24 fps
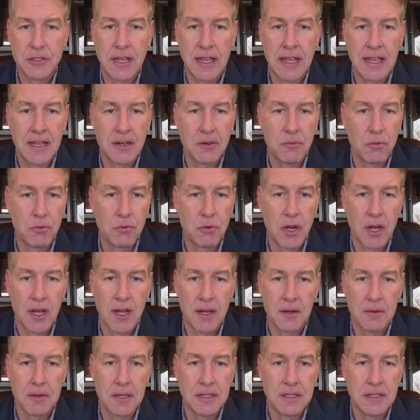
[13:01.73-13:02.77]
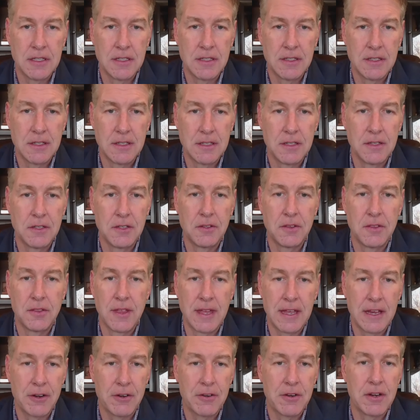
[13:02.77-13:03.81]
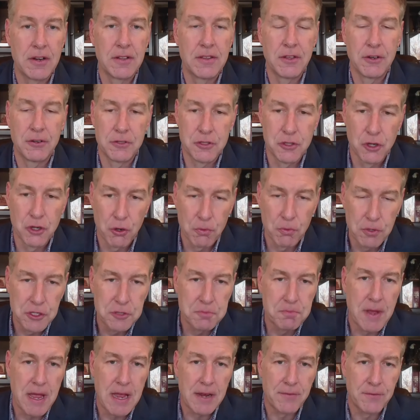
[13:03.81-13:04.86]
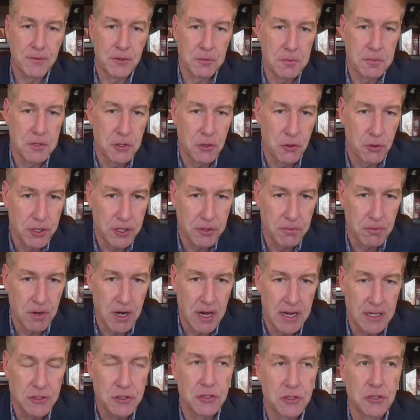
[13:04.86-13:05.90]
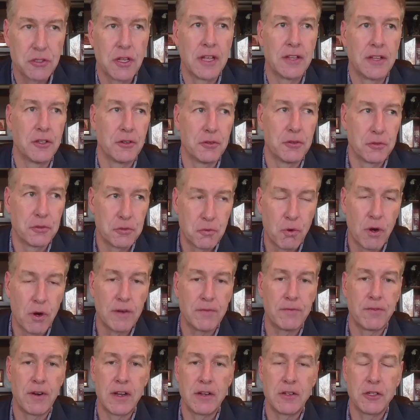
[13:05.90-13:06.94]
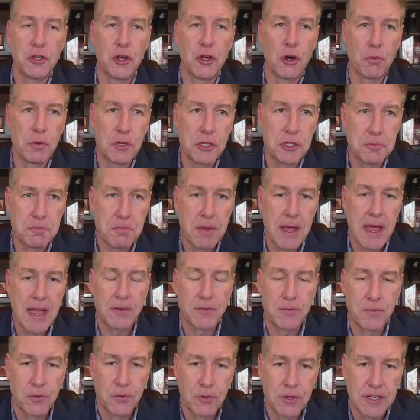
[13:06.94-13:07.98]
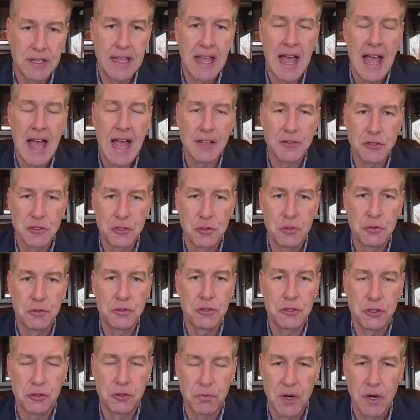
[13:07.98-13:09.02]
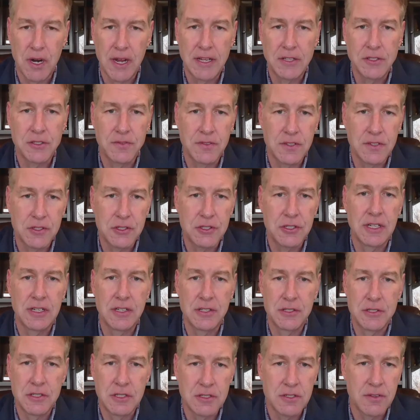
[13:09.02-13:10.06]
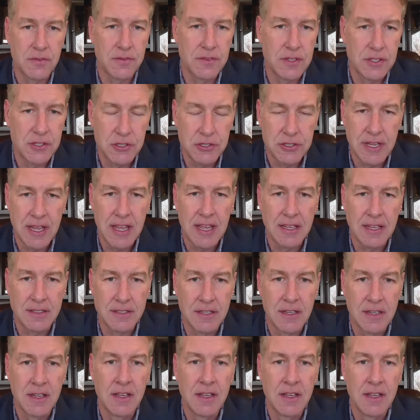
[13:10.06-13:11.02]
And there's no respect for the minority rights, and there's quite frankly no respect for the constitutional rights of the citizens of the state.